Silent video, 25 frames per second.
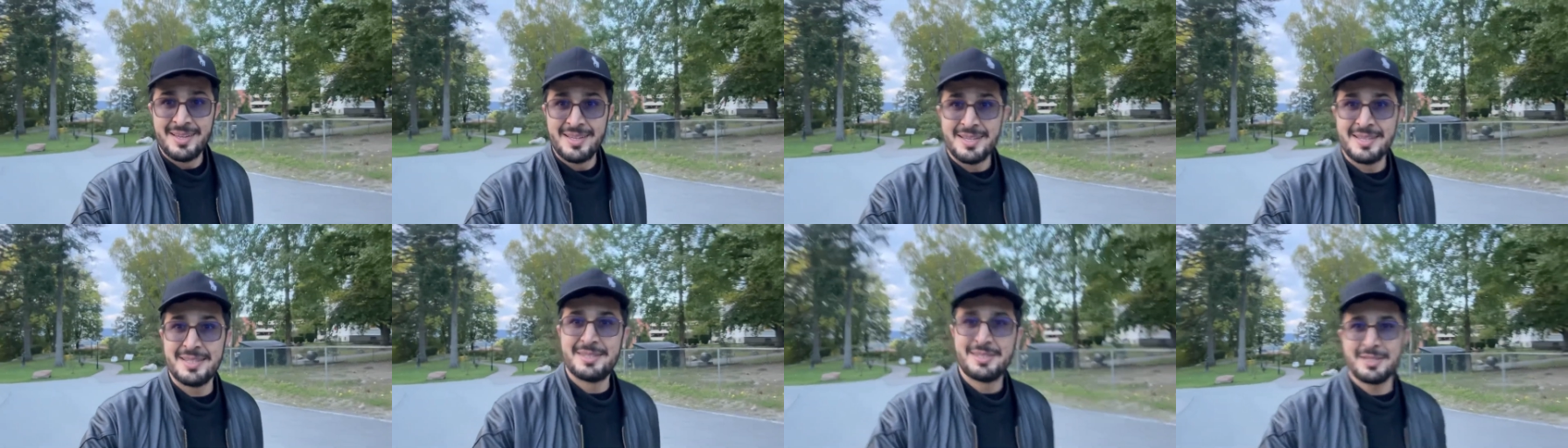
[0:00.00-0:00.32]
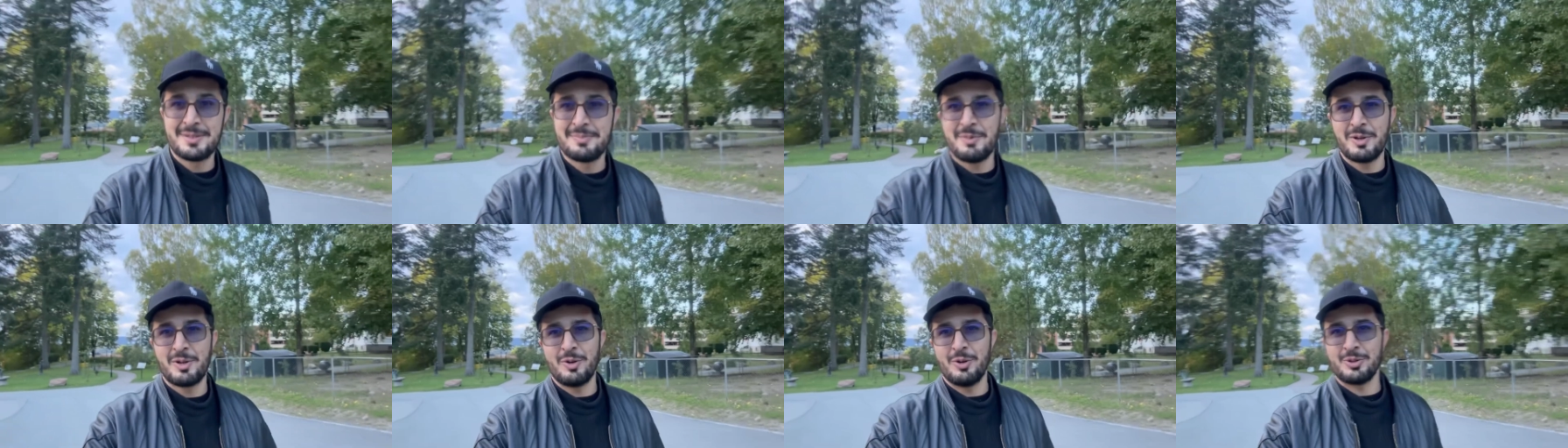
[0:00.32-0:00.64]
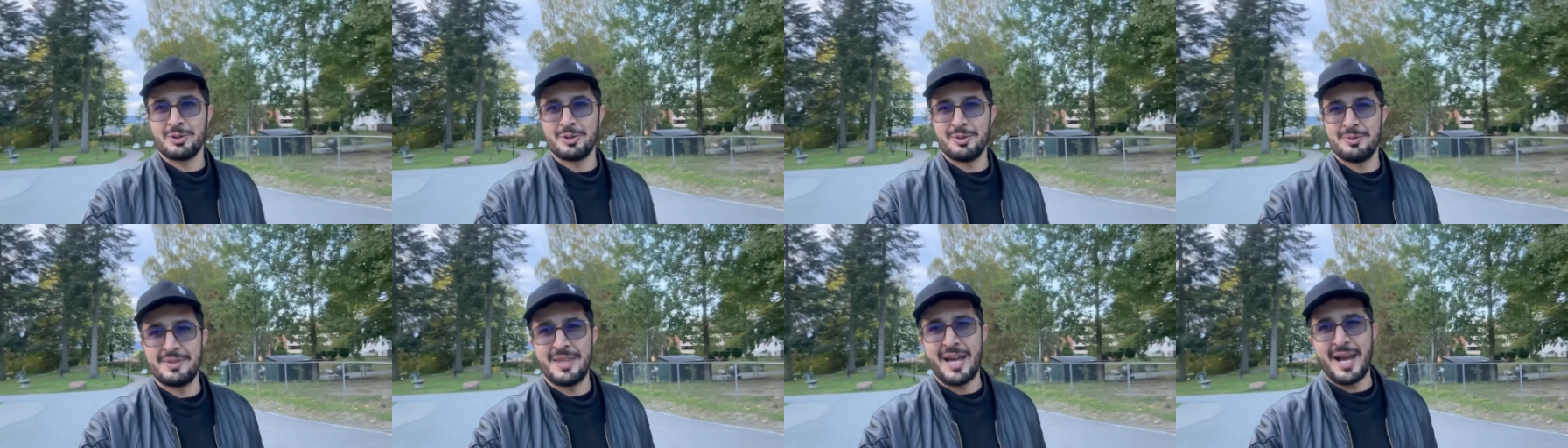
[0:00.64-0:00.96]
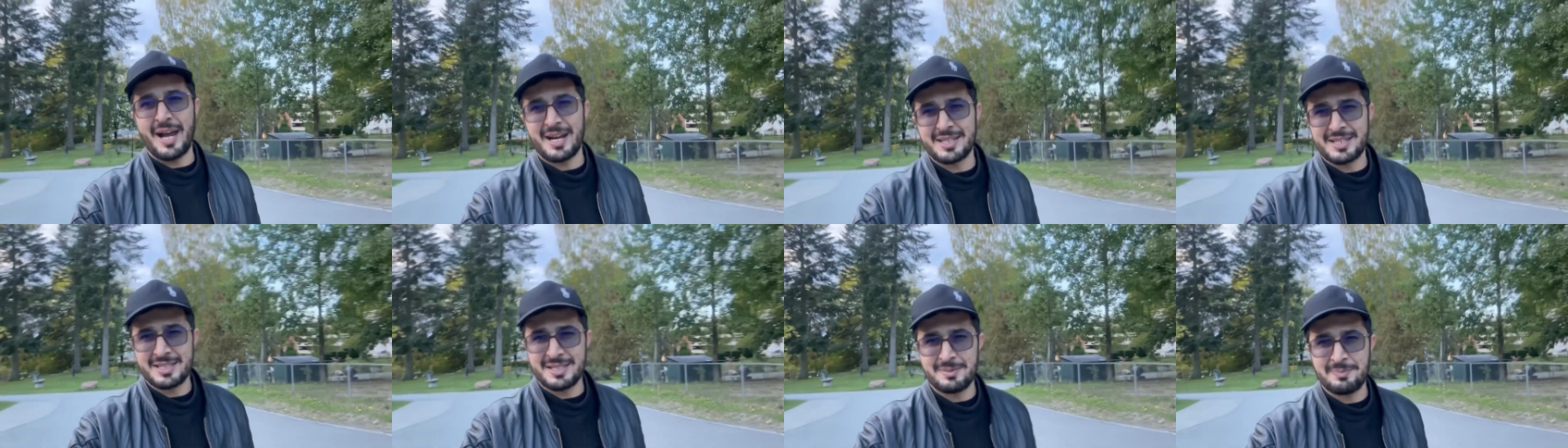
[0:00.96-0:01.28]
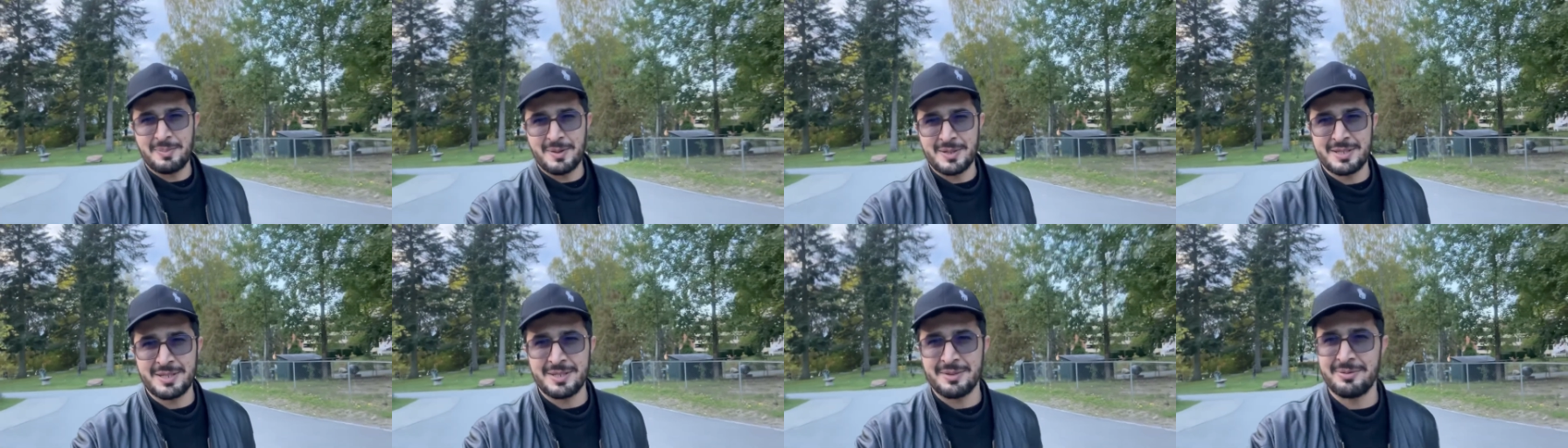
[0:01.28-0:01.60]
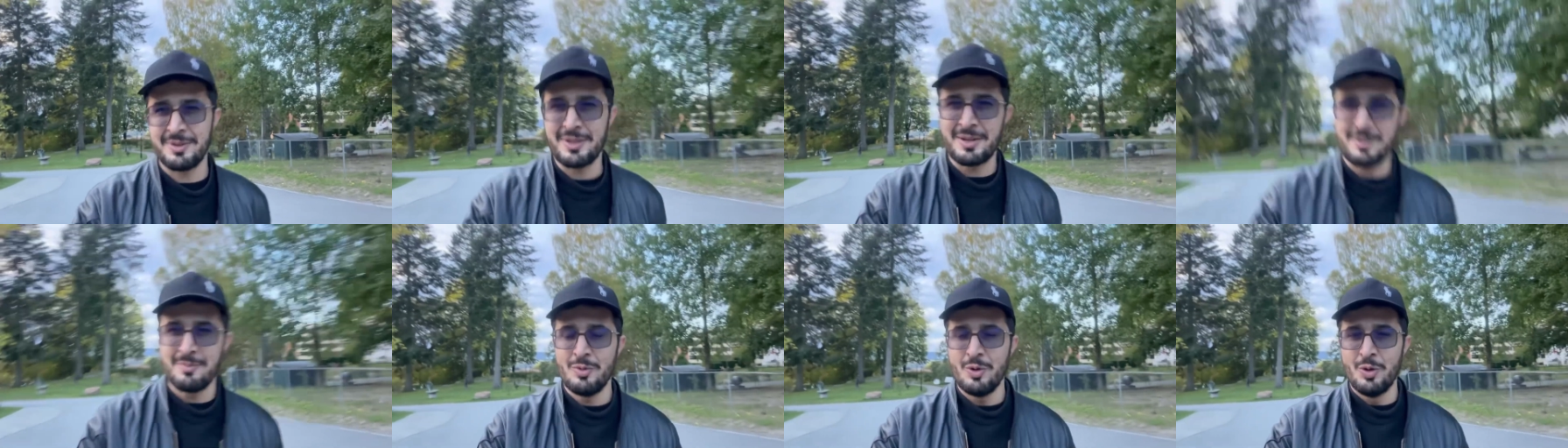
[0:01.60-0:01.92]
It's just because of that
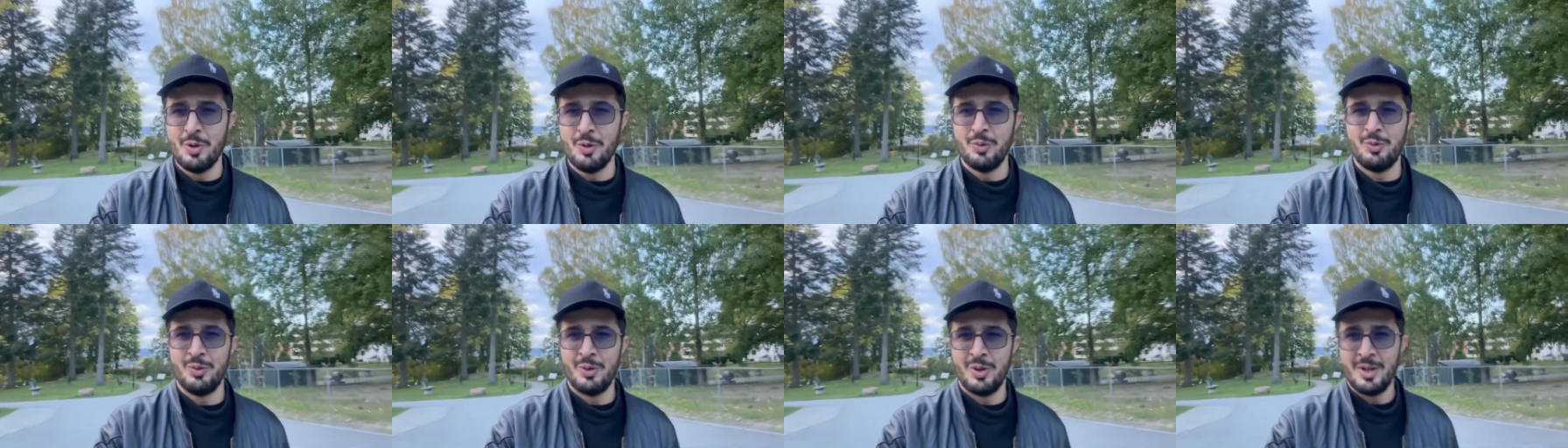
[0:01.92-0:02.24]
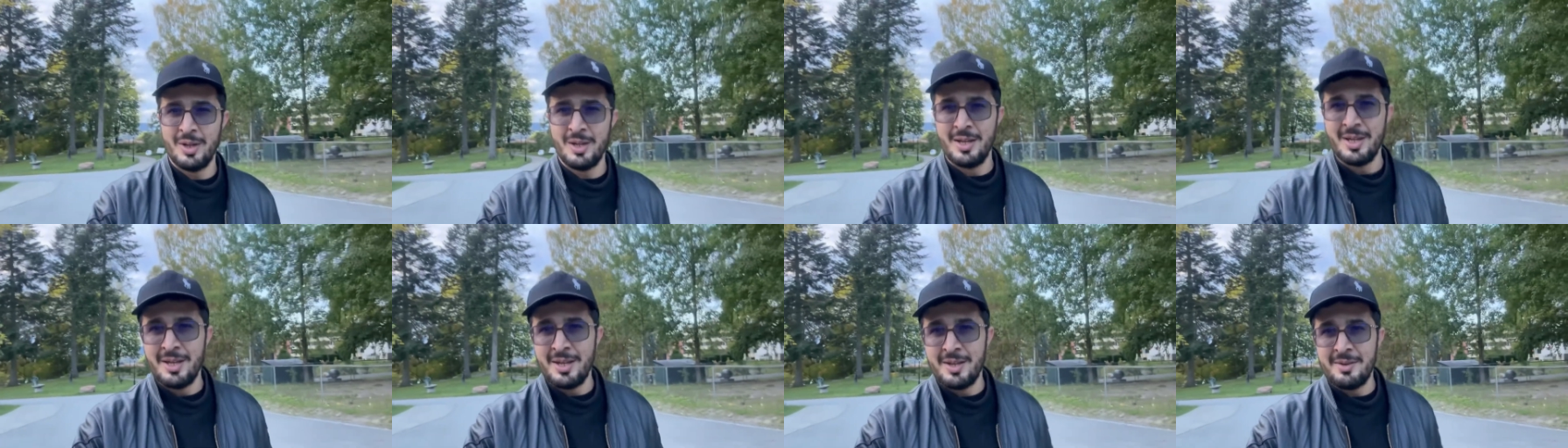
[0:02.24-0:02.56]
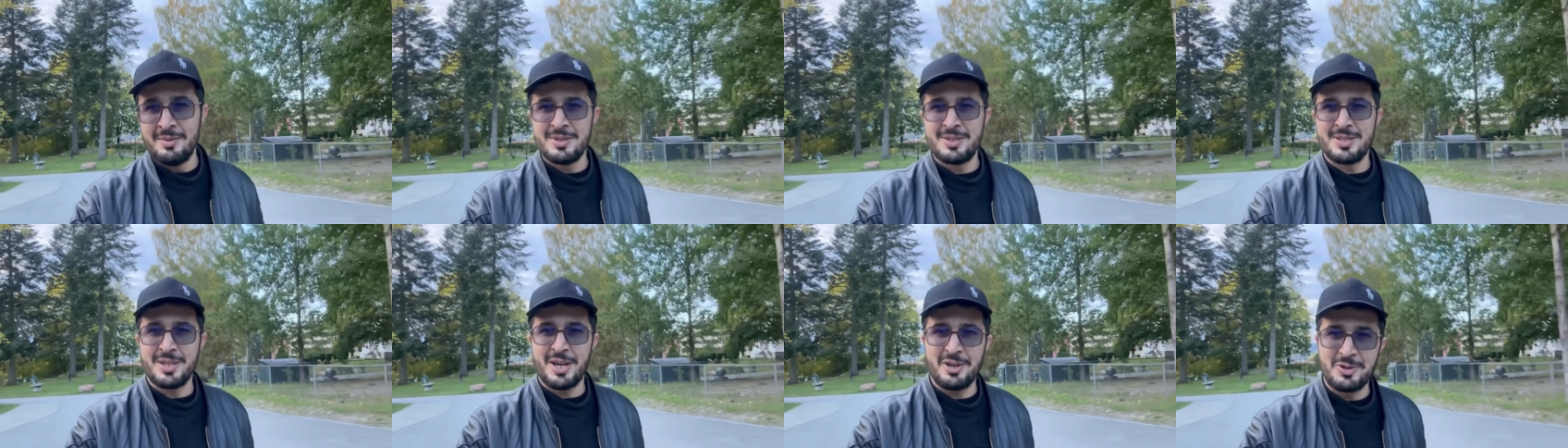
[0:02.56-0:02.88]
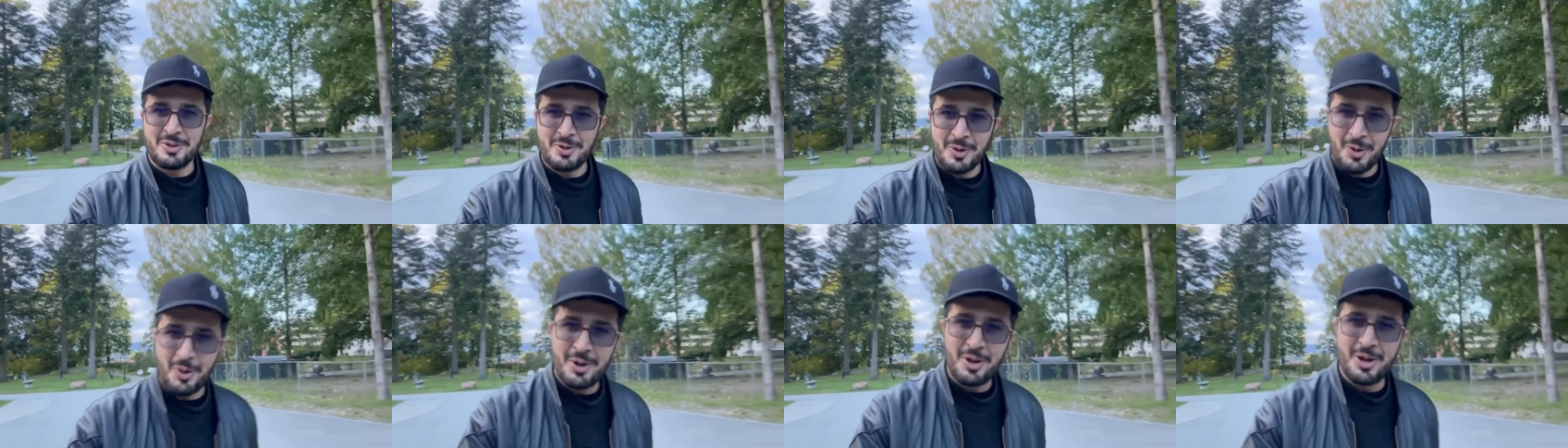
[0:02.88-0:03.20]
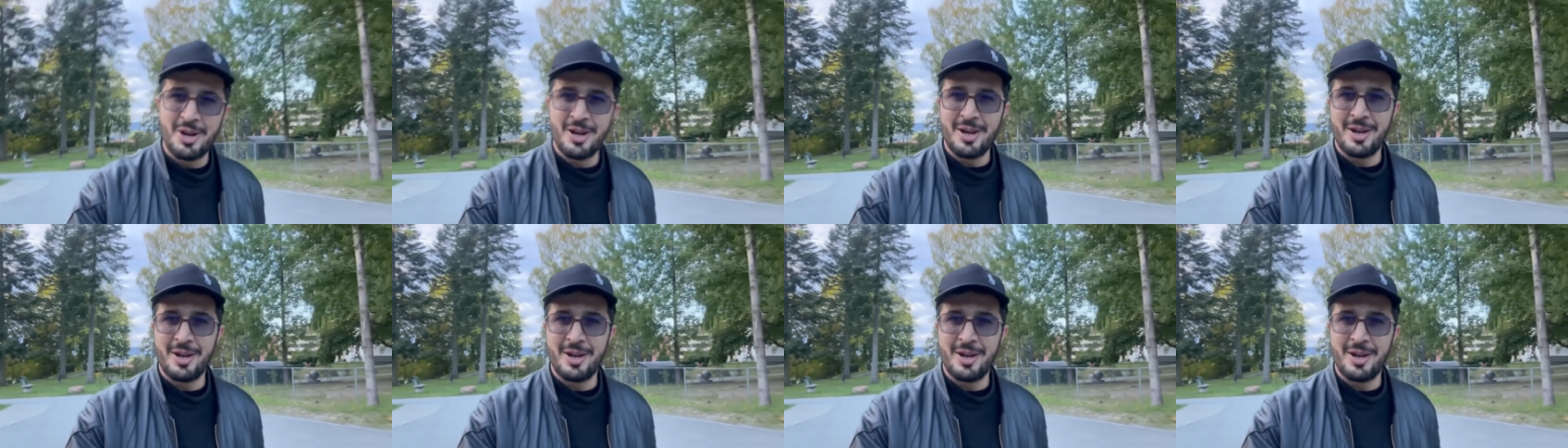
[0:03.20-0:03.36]
specific move which I took